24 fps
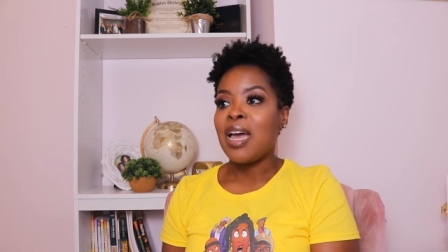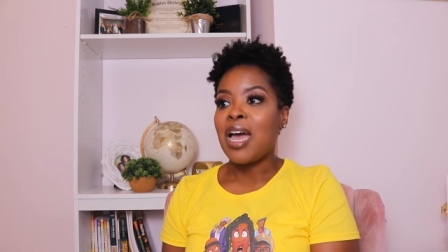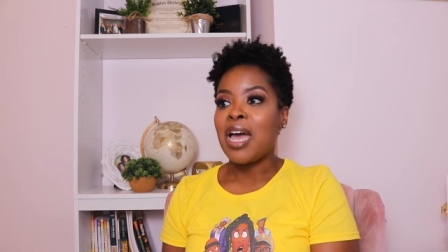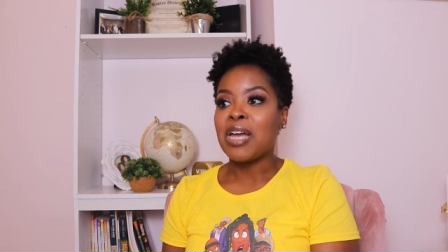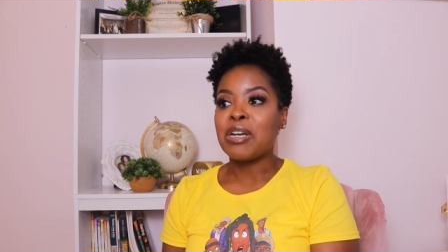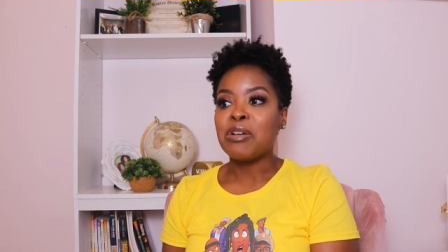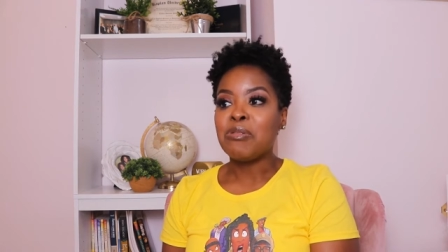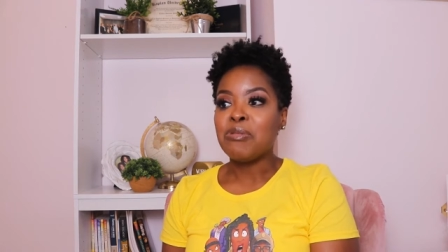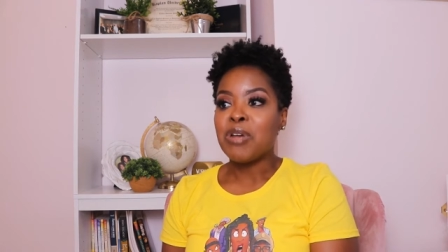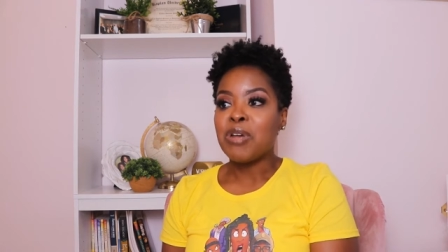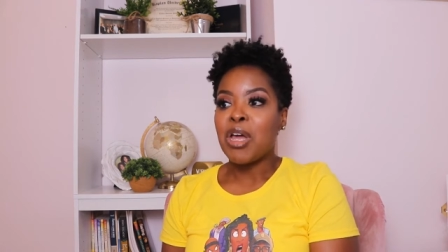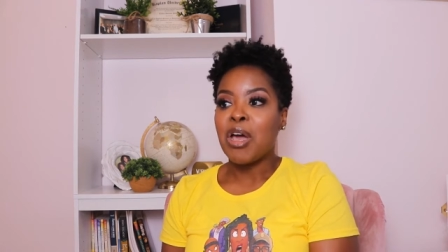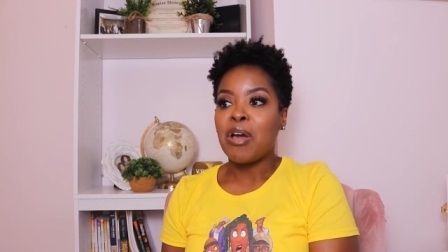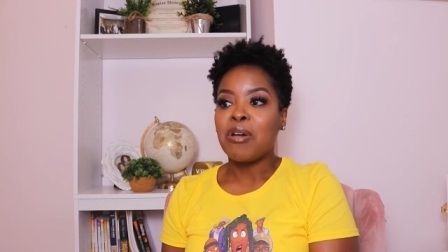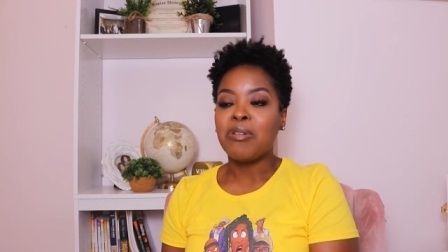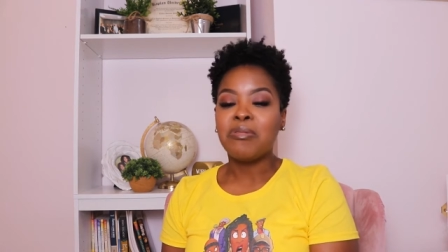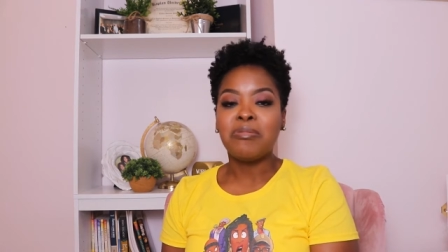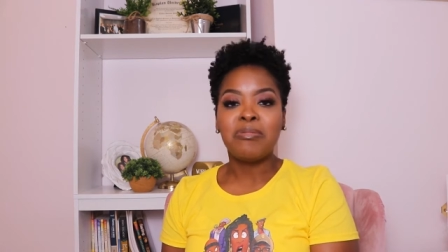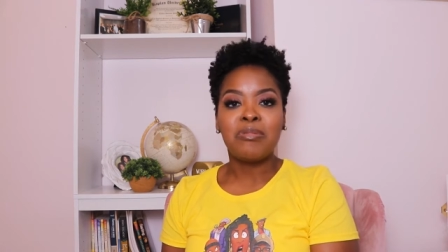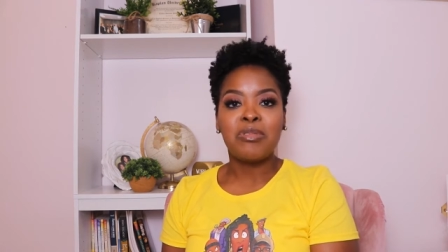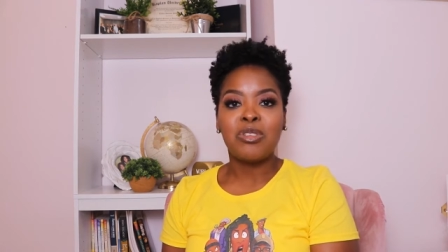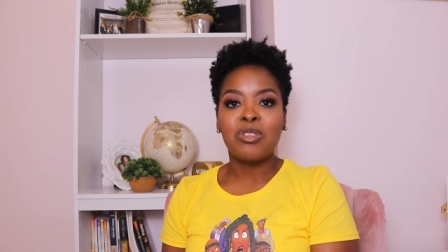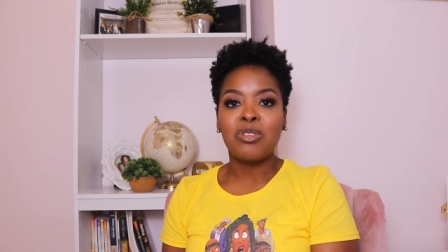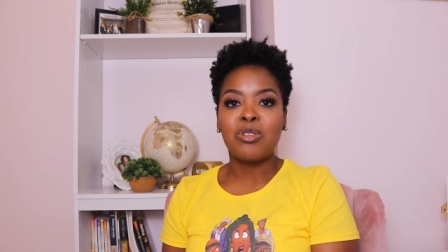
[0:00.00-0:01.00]
I don't
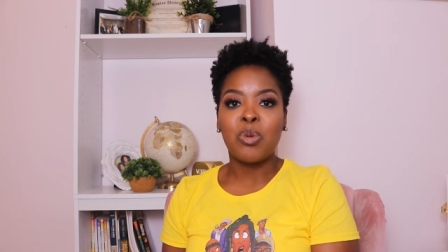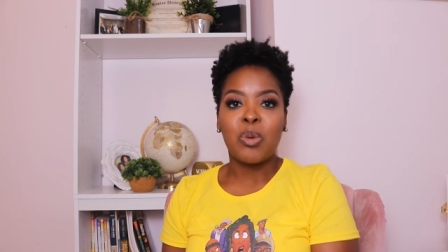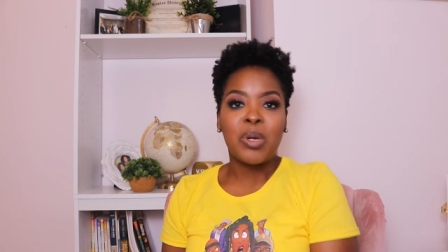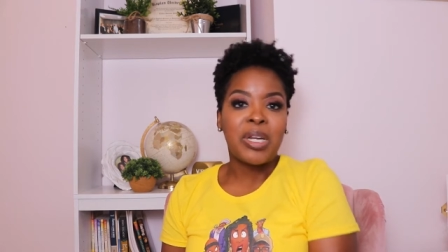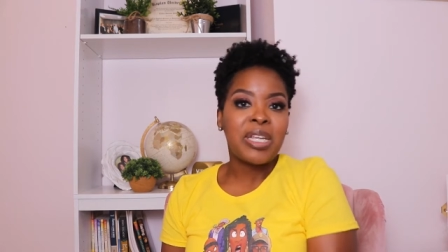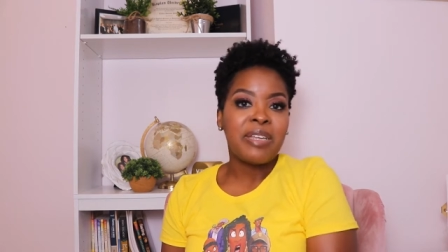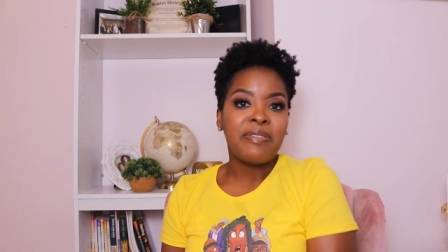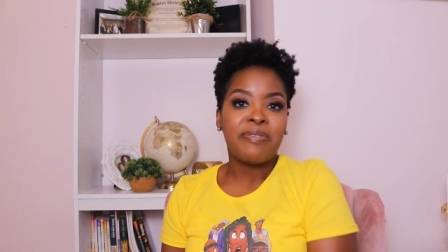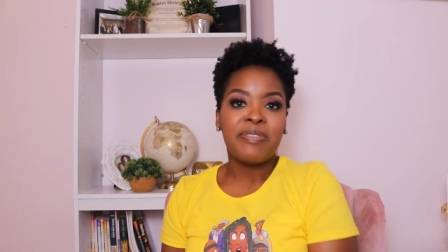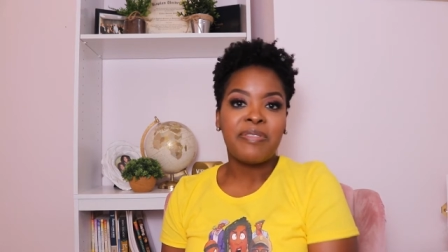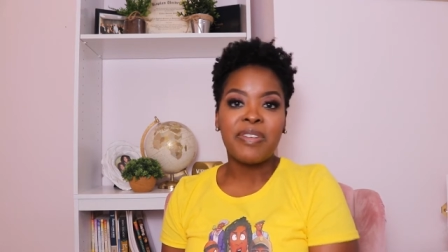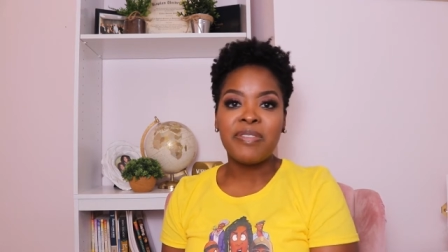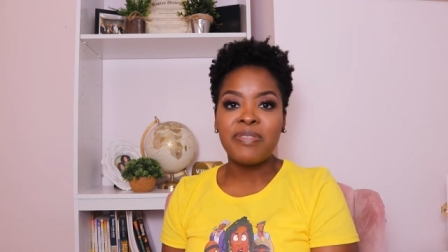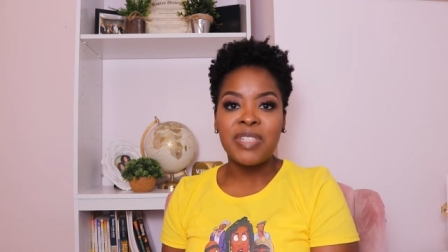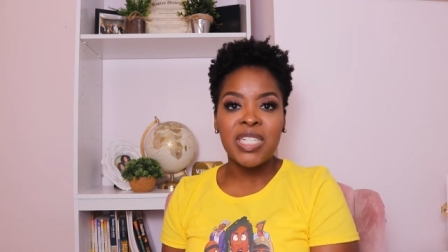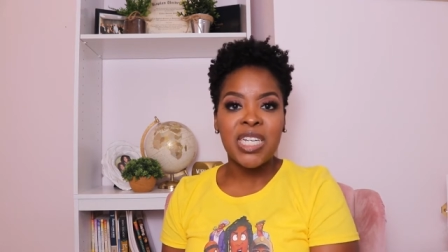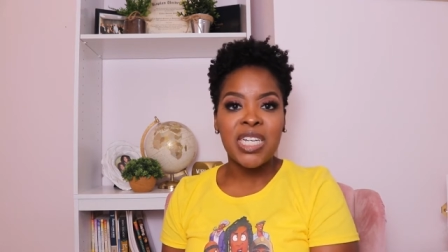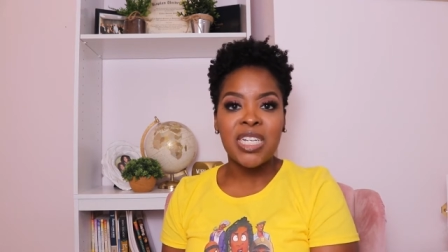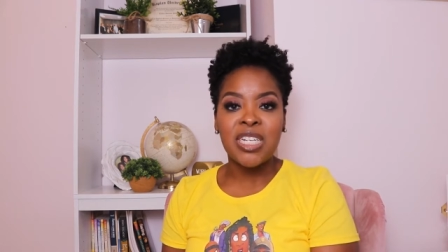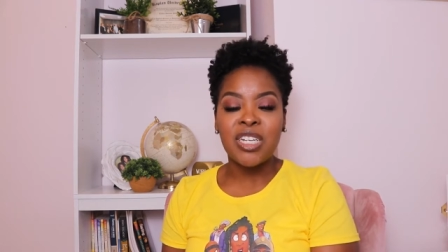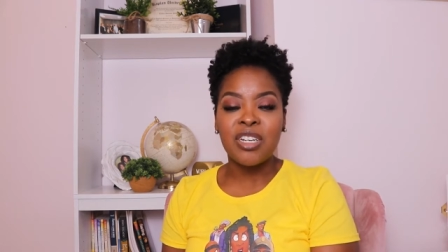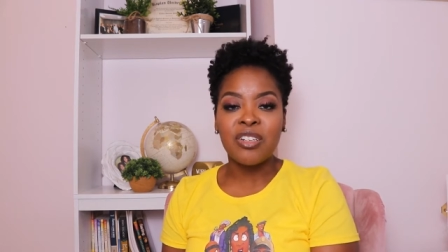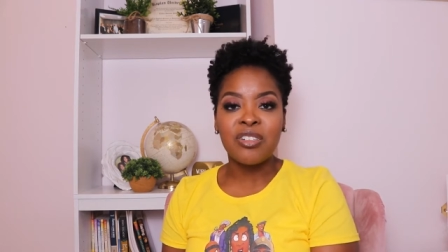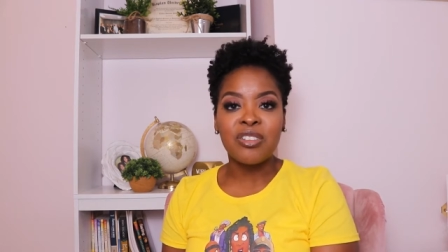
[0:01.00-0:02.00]
know, 20,
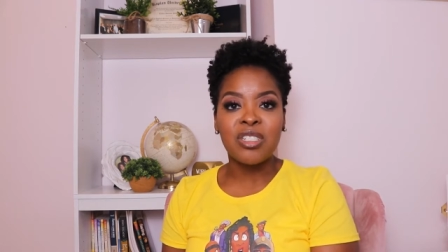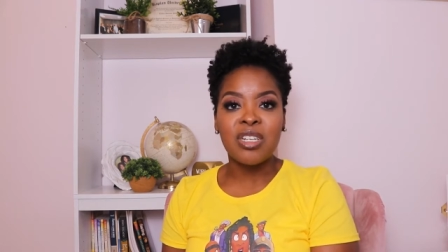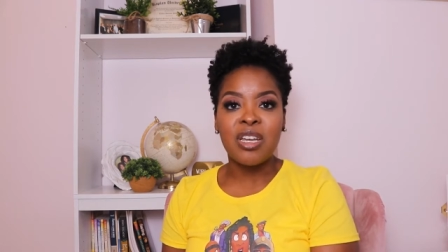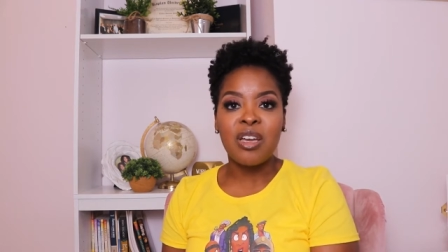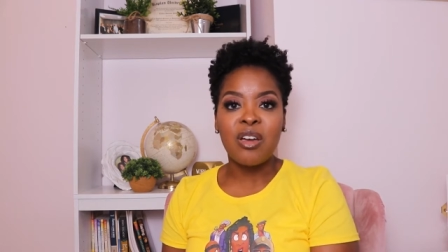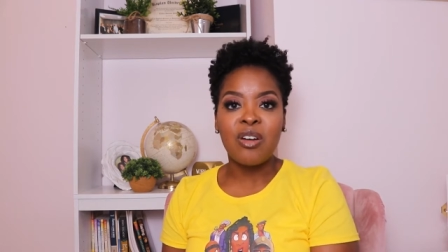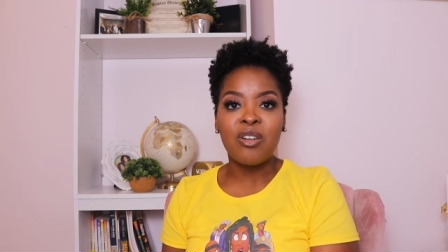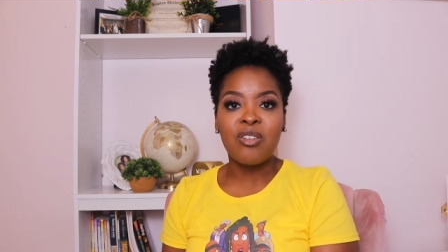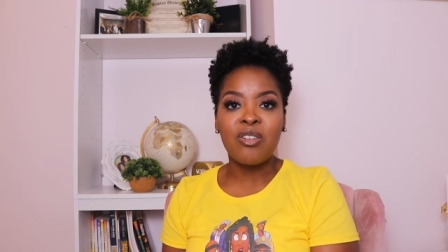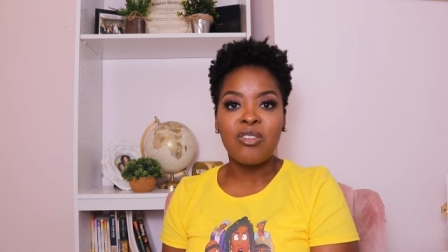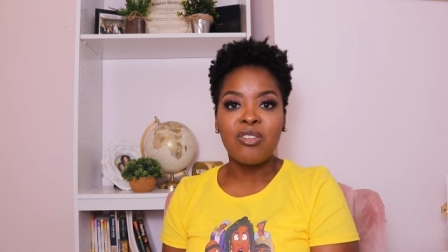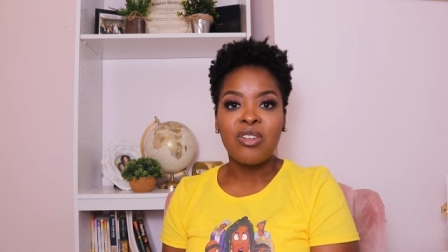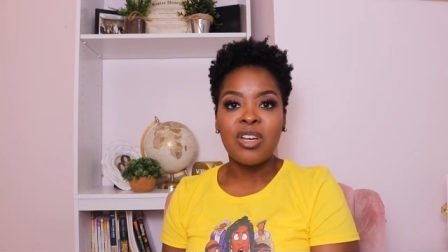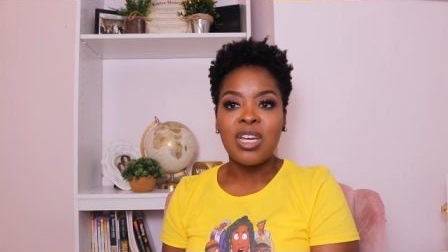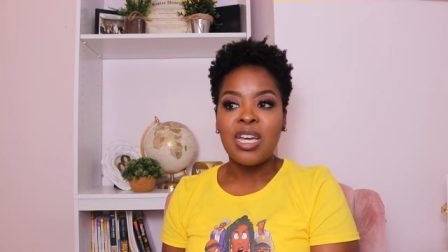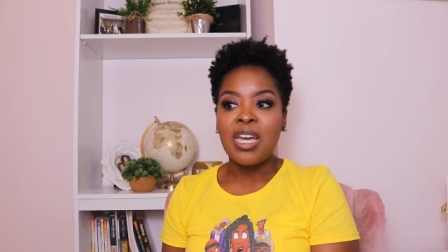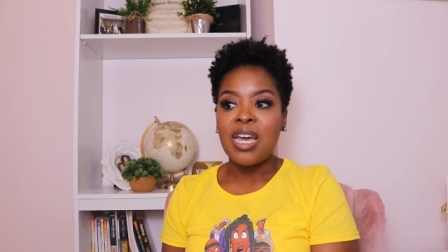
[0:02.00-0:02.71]
15 years ago.